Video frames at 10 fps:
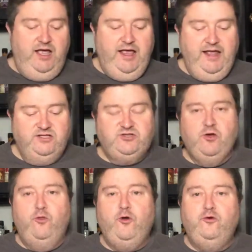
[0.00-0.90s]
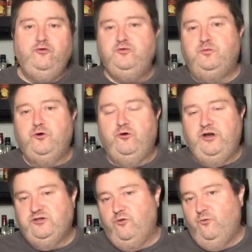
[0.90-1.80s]
And so those
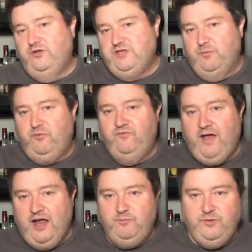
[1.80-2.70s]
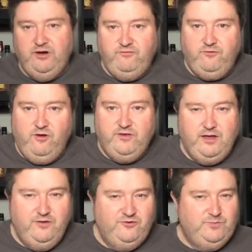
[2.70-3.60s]
breweries are the ones that provide beer for all the
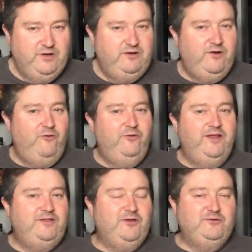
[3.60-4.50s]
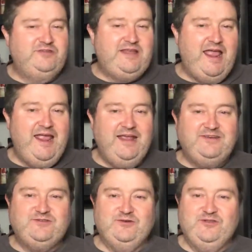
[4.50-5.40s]
others. But don't let those
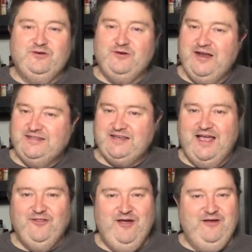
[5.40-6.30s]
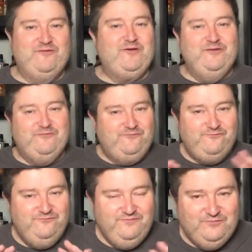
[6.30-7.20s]
tanks or the green silo
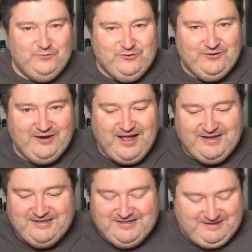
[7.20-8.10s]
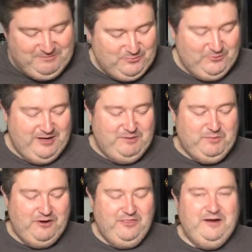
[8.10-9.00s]
fool you. They're not brewing any
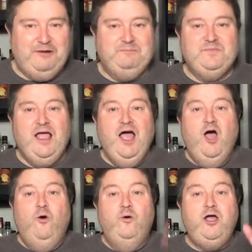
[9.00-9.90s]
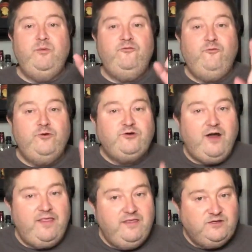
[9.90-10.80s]
beer there. Well, before we
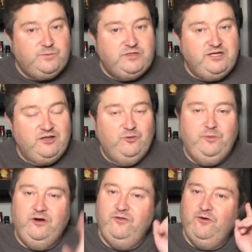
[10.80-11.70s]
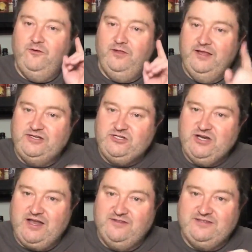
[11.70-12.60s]
try this particular beer, though, let's
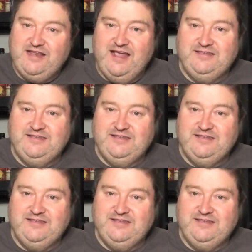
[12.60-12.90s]
check out the stats.